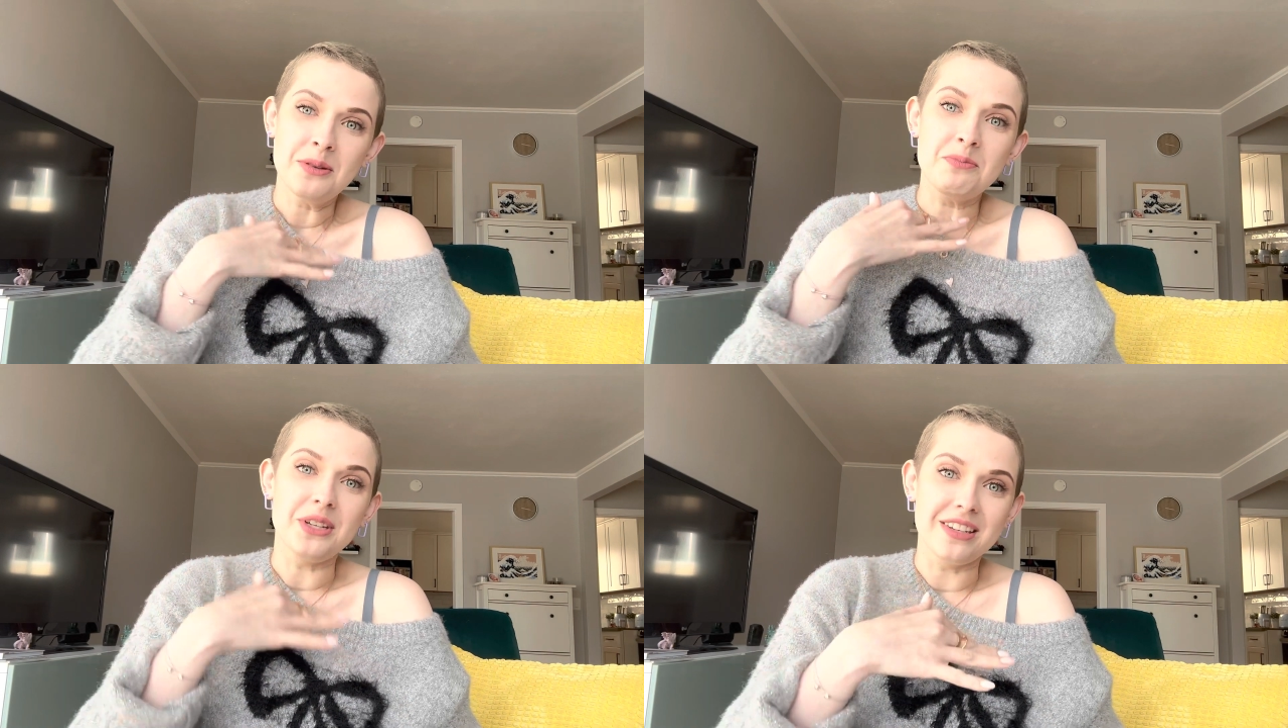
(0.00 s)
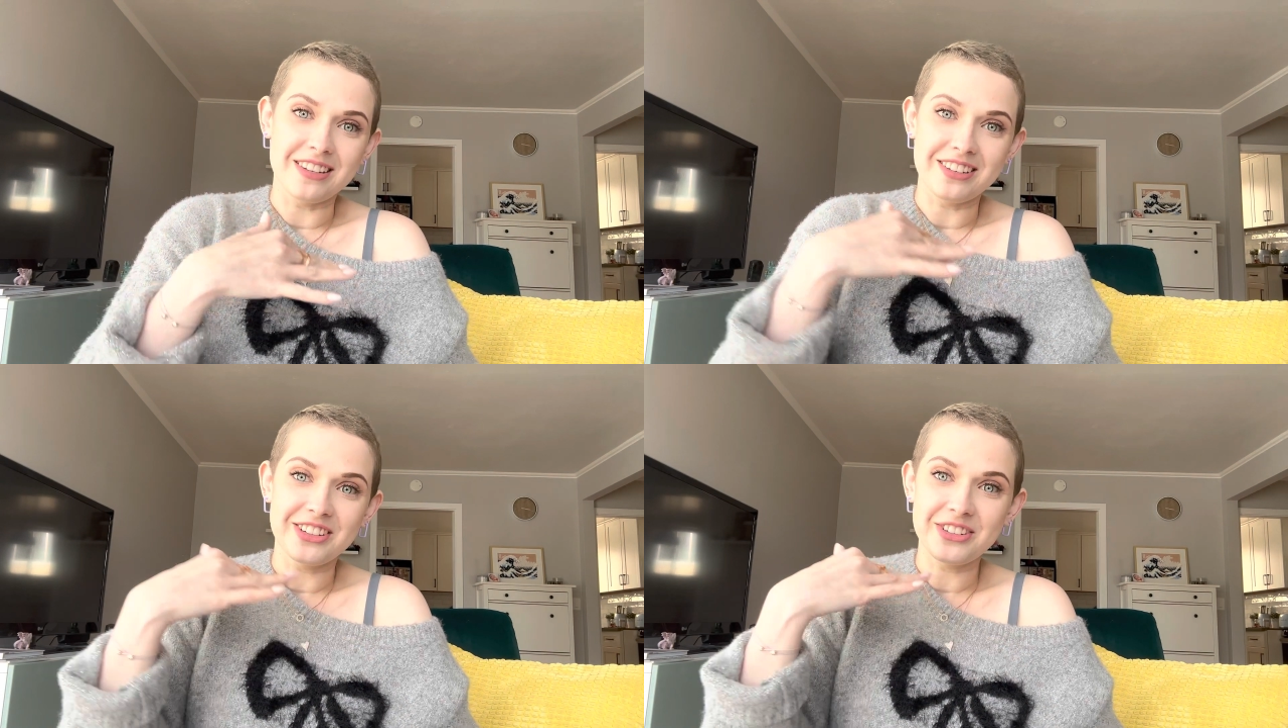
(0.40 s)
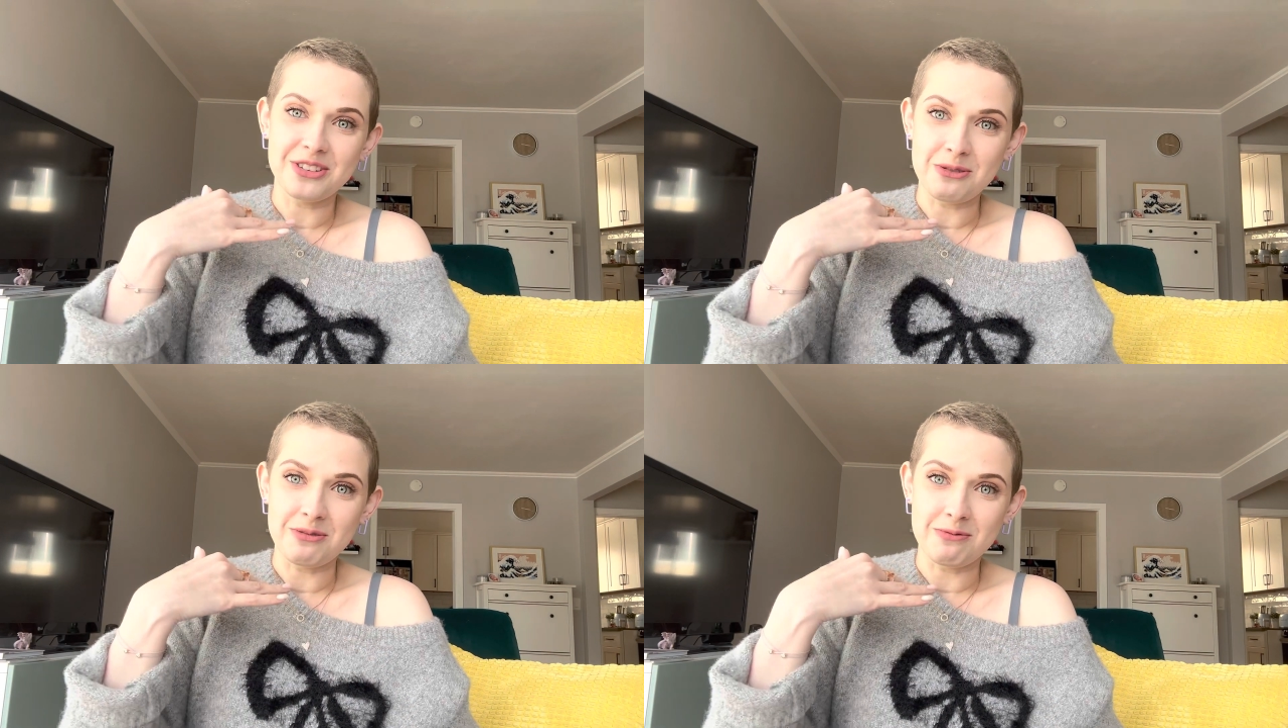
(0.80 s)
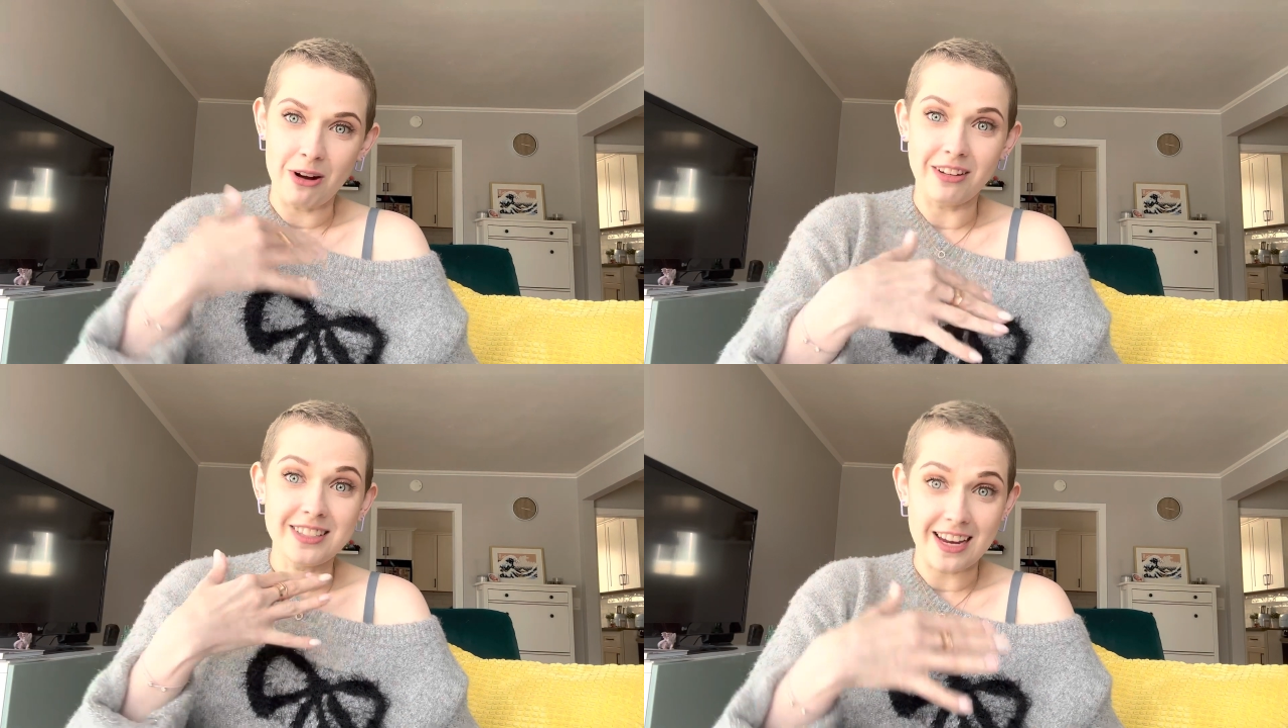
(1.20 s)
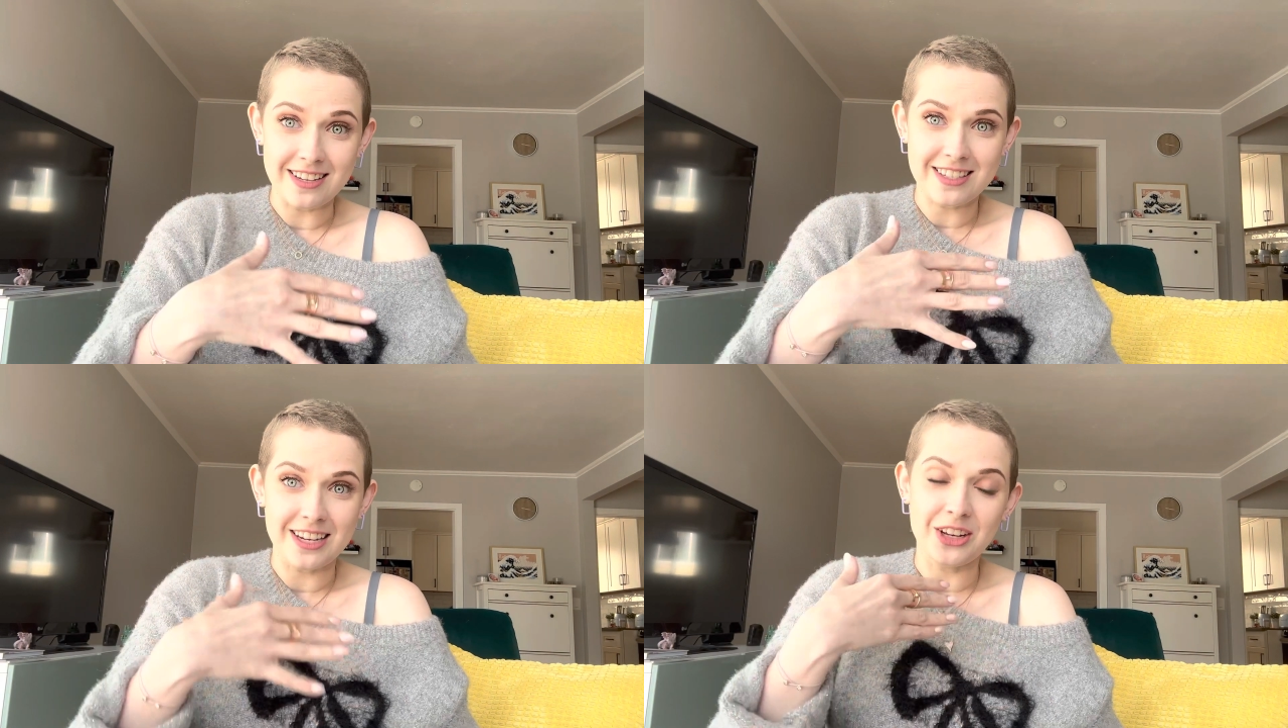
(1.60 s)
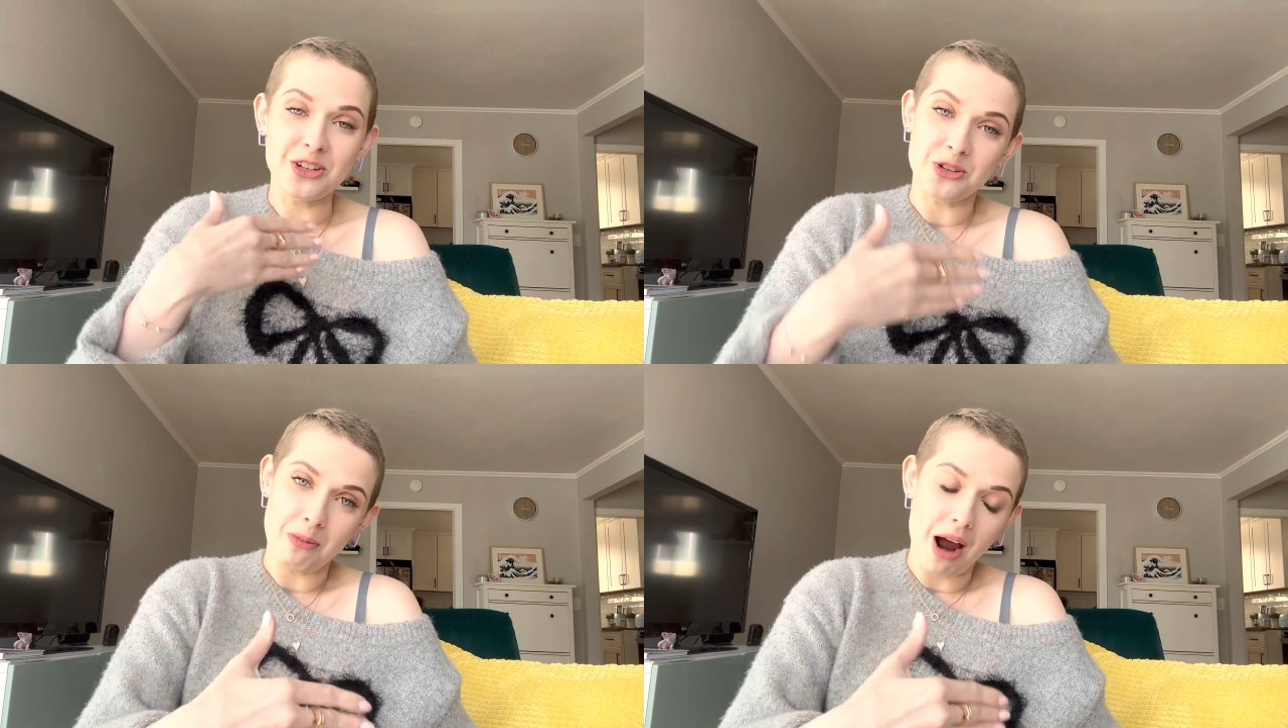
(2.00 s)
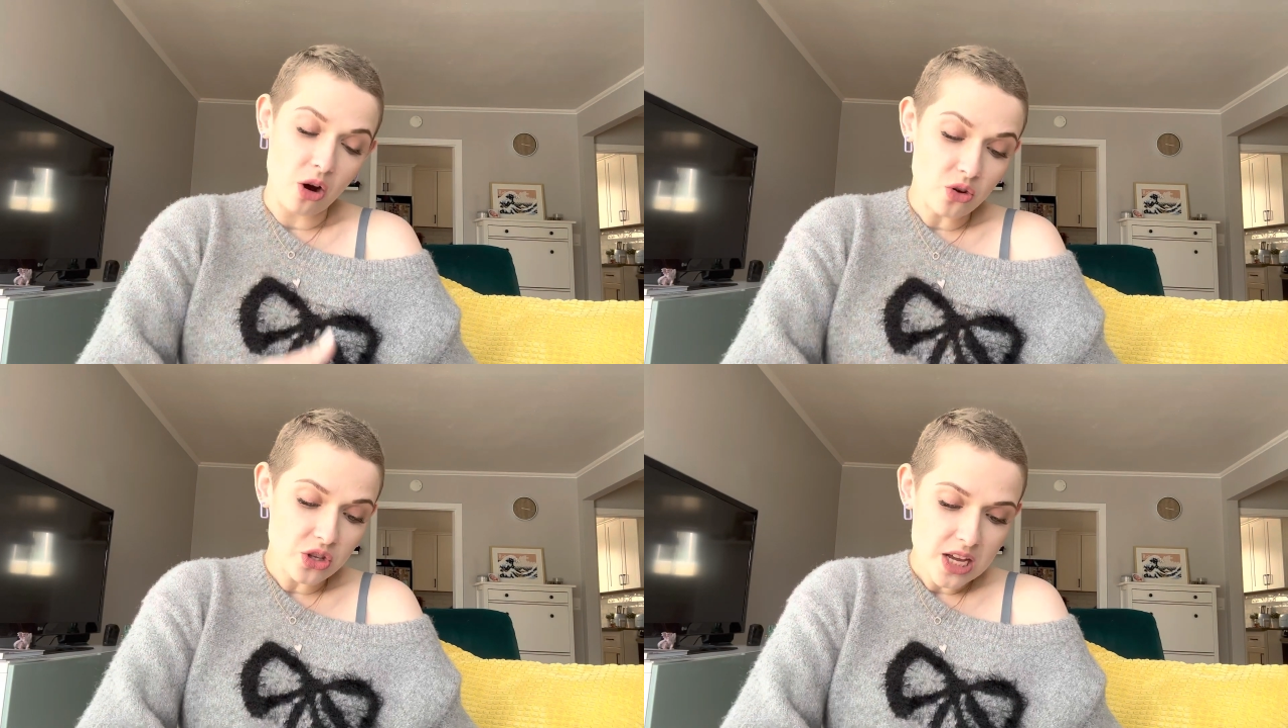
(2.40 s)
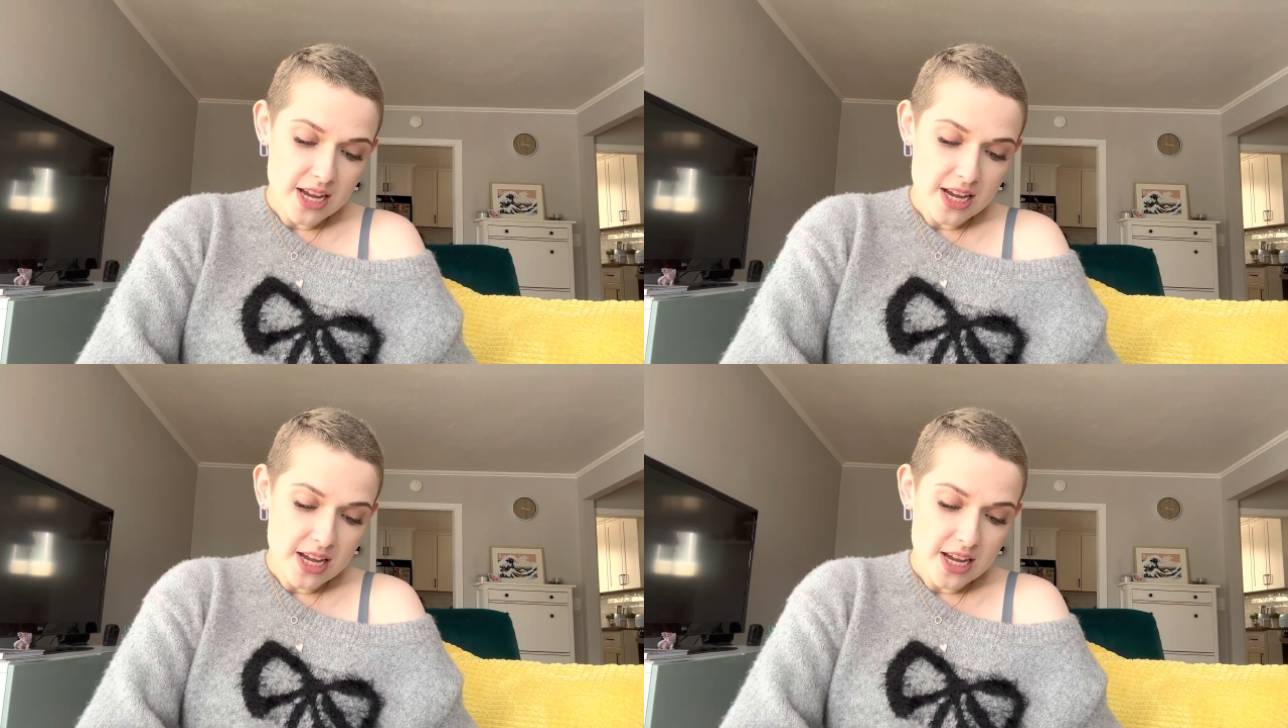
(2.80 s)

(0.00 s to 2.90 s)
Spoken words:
be well tasting in your mouth,